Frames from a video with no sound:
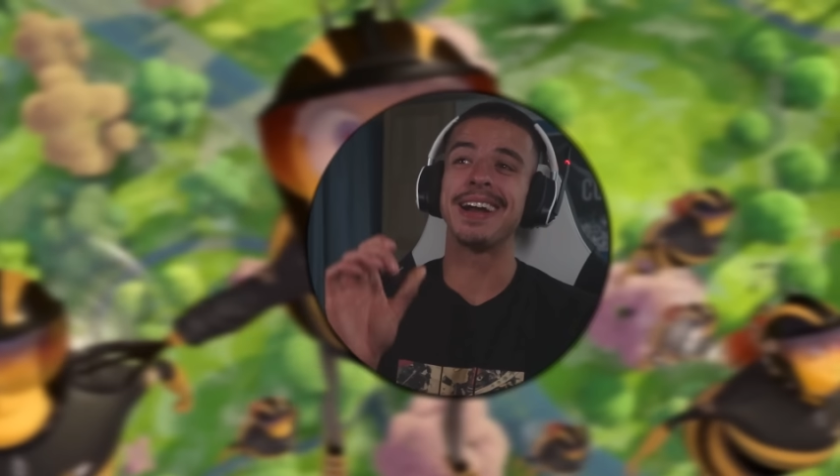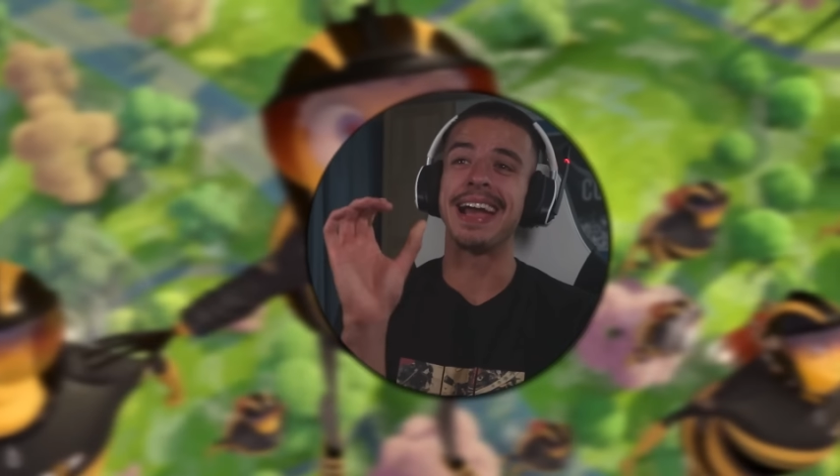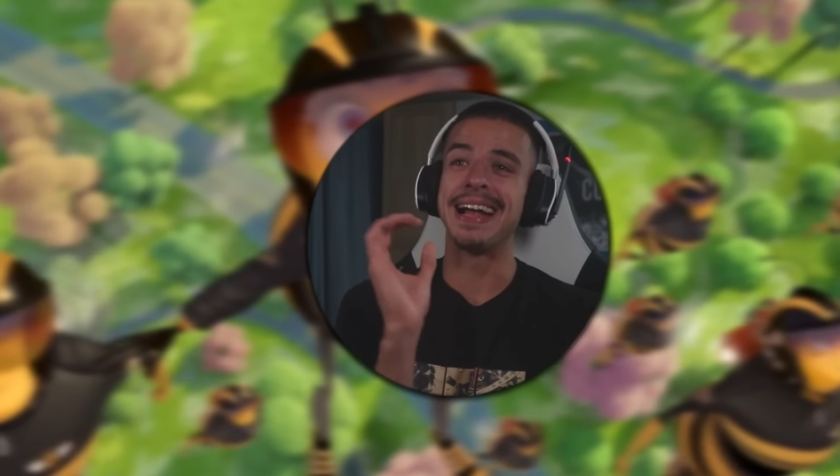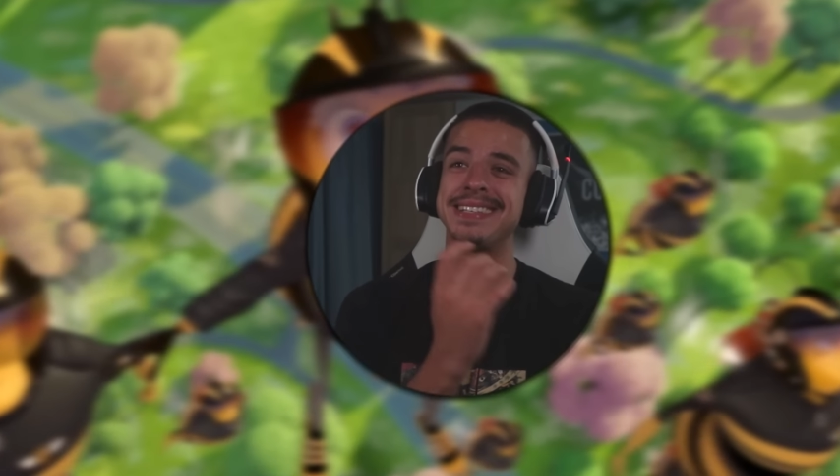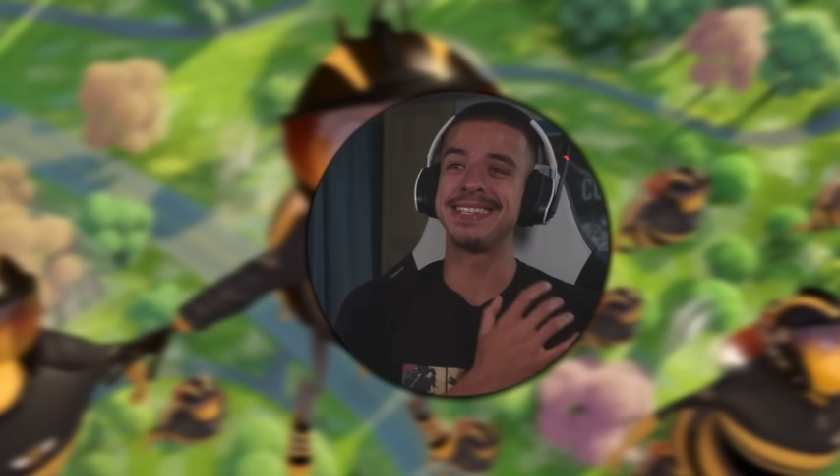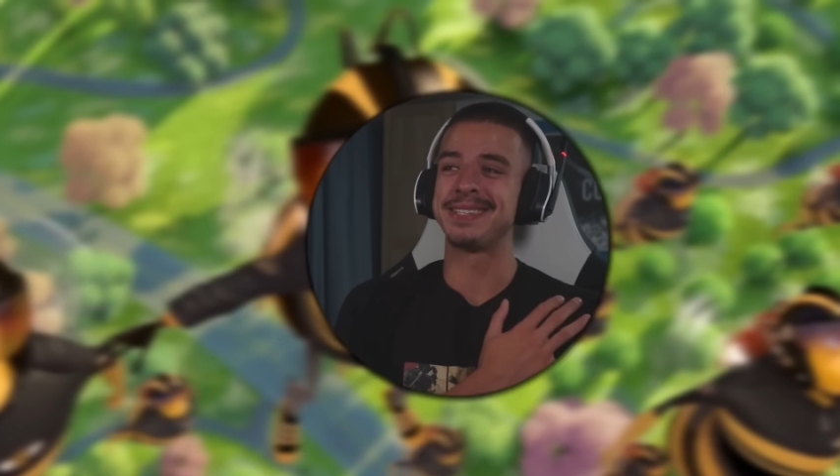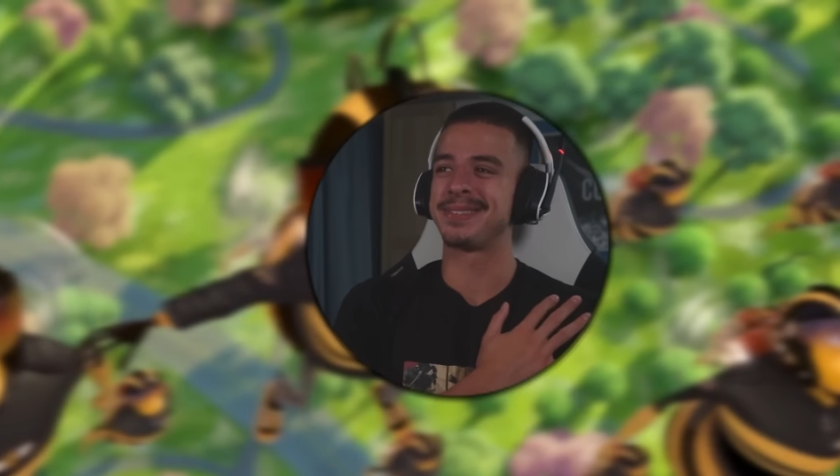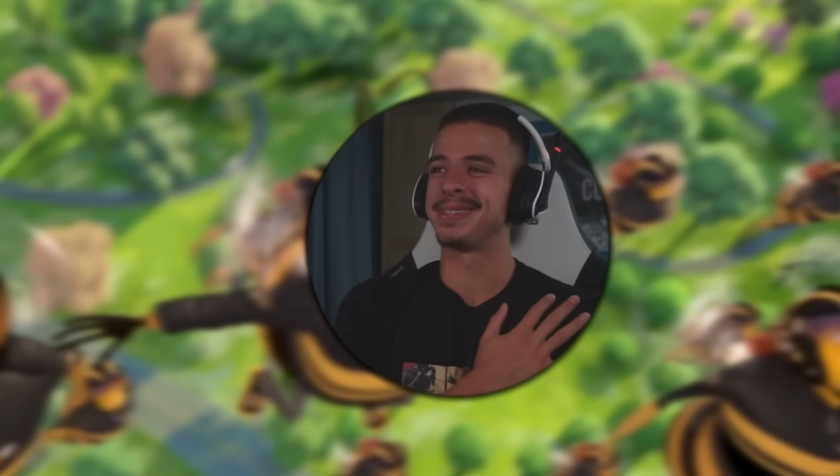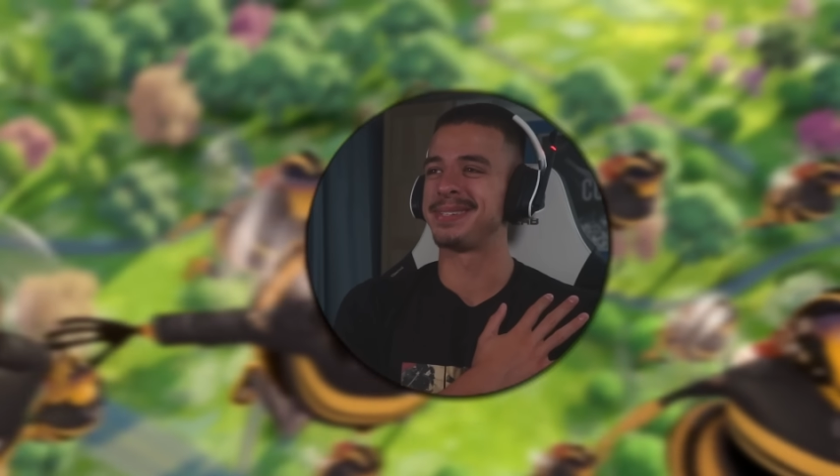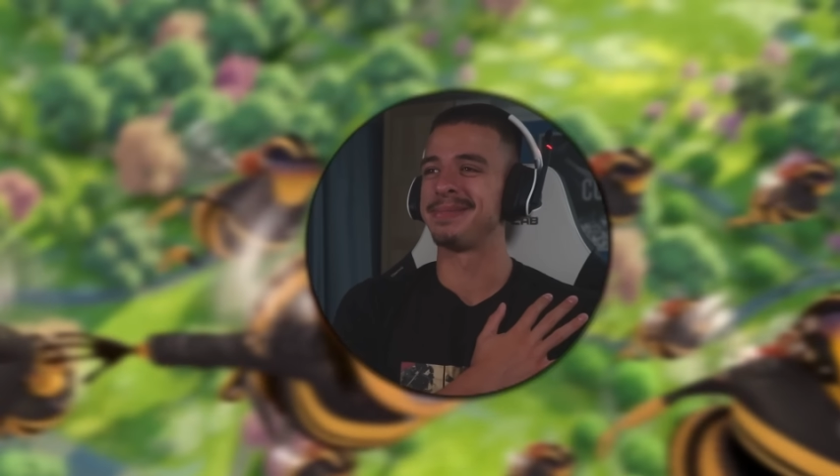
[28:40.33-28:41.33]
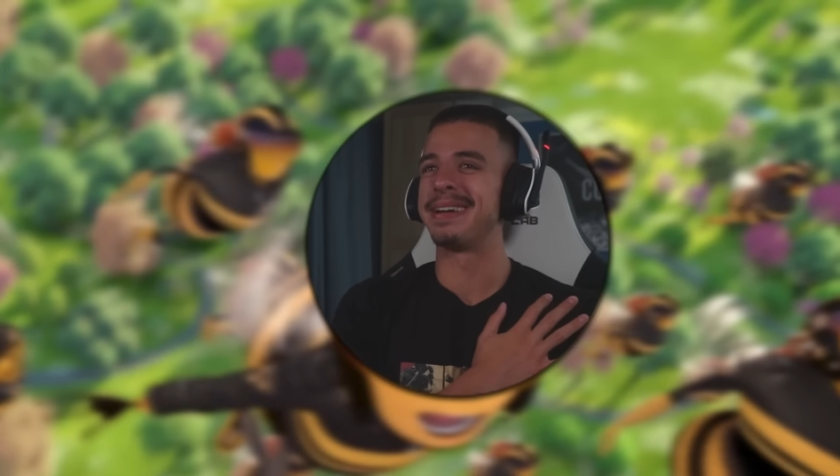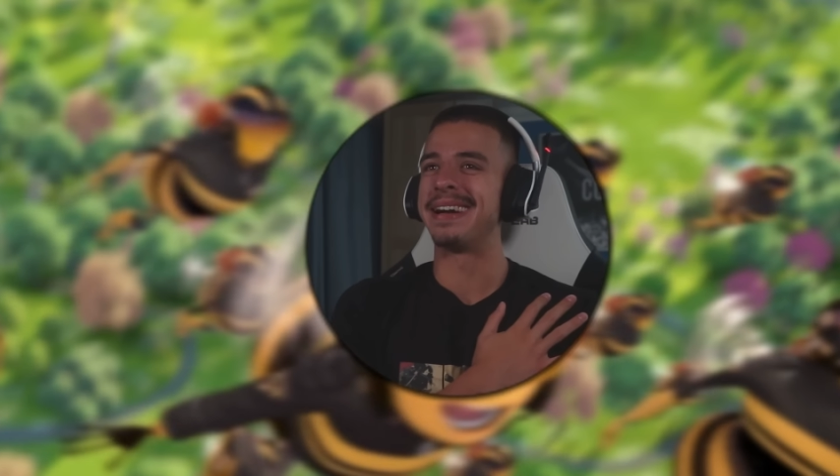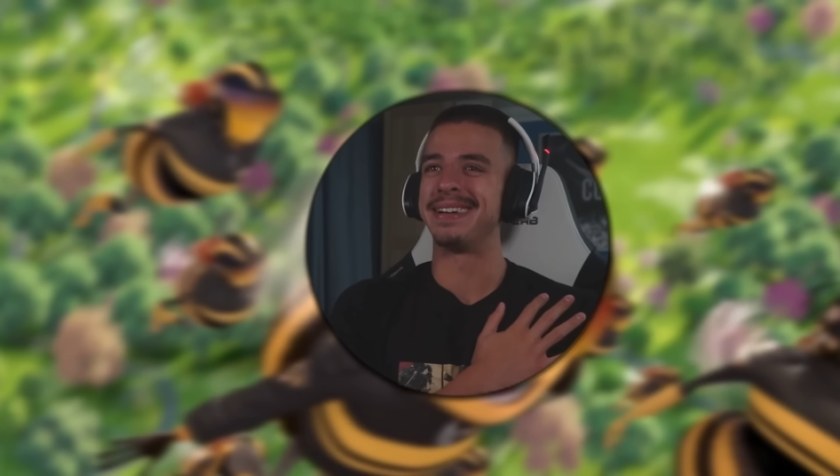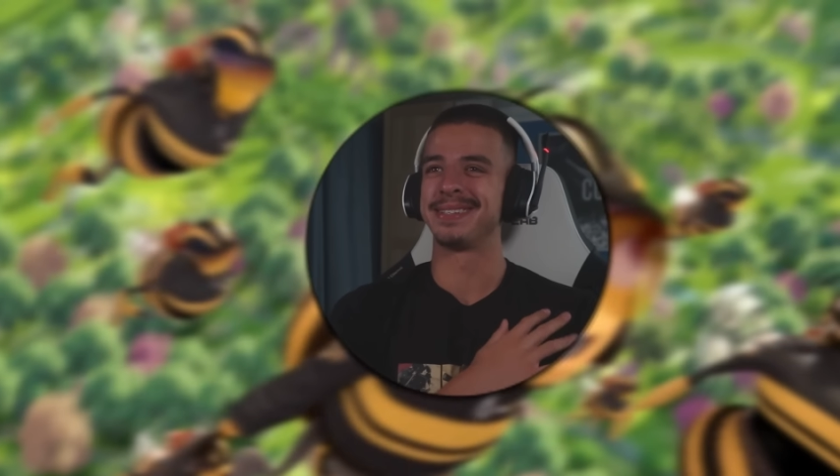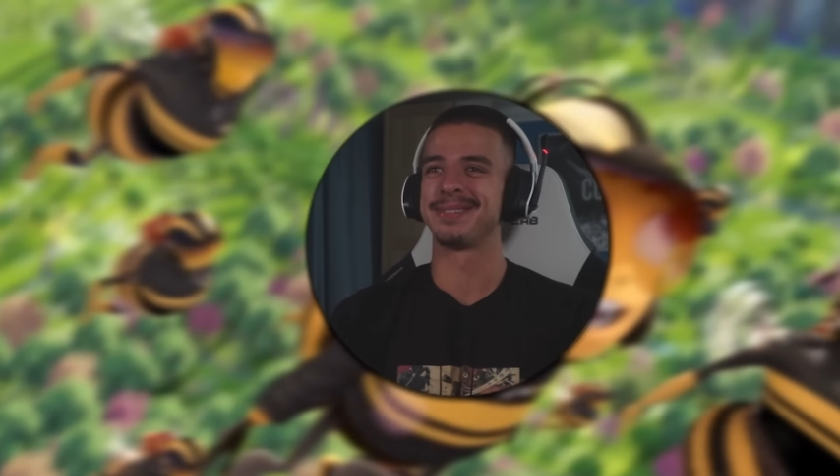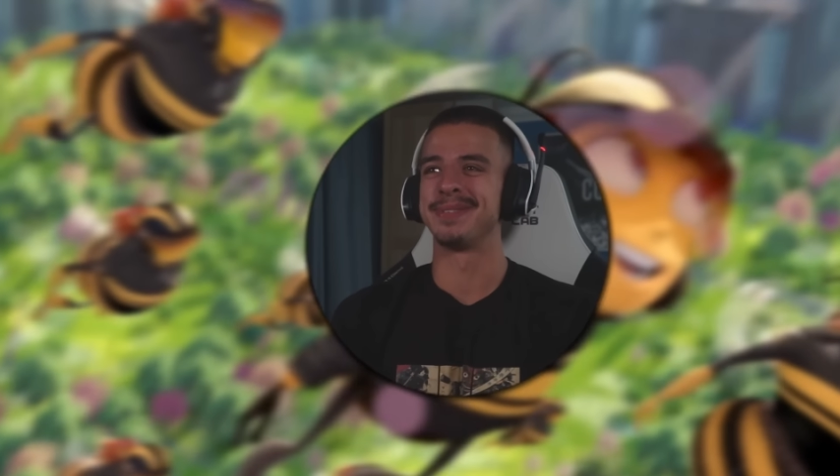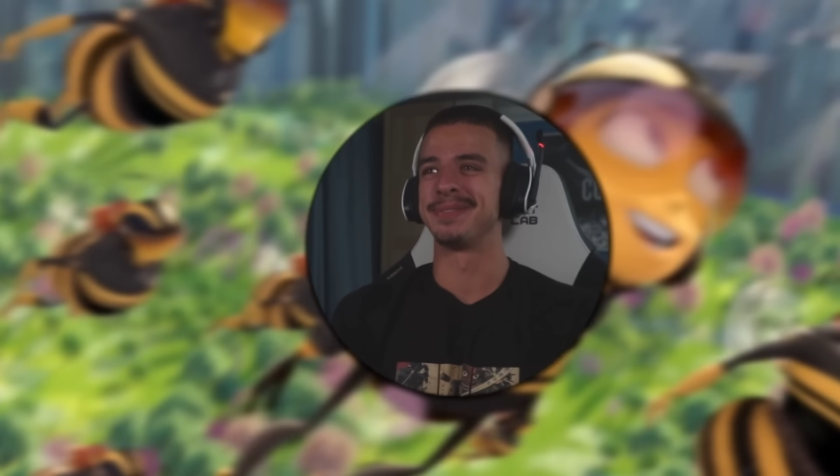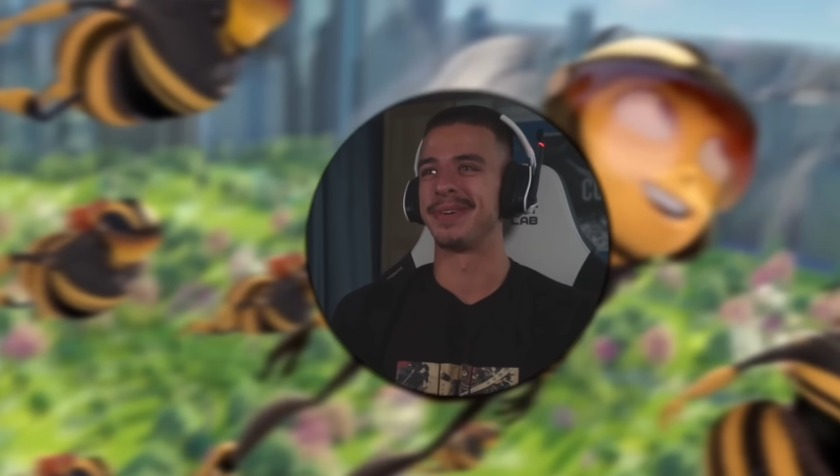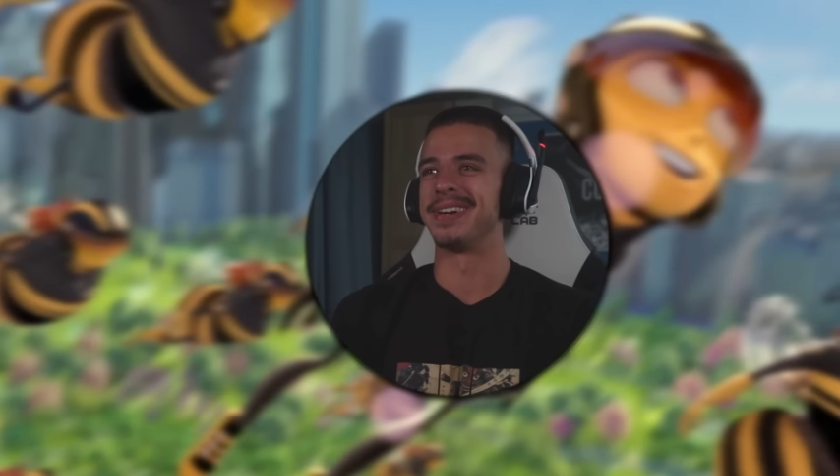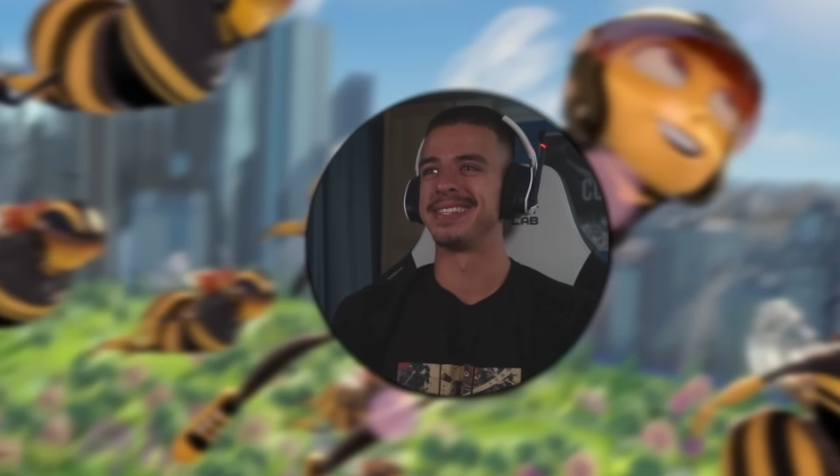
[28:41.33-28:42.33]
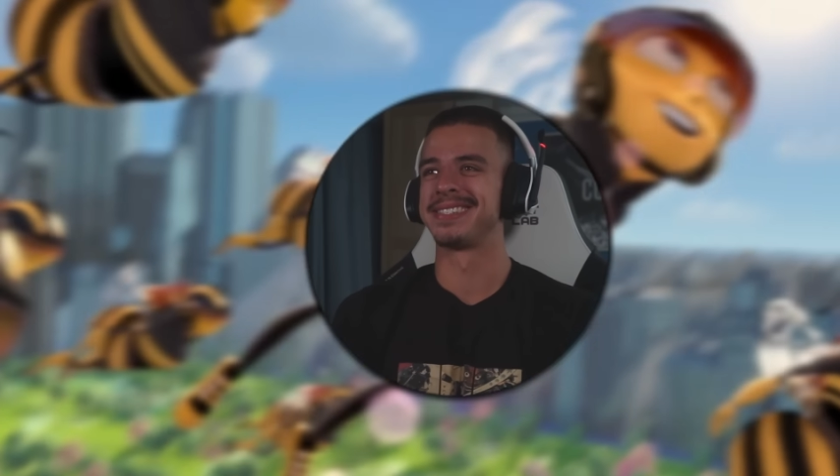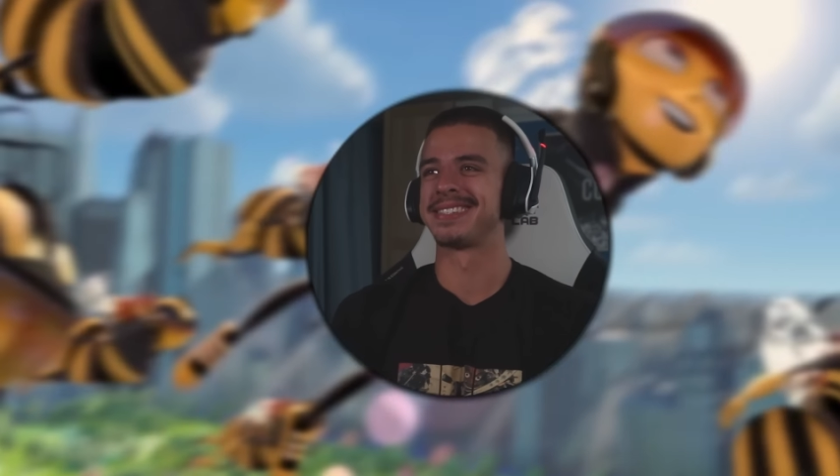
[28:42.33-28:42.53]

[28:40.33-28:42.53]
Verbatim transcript: guy actually stresses me out just from his voice.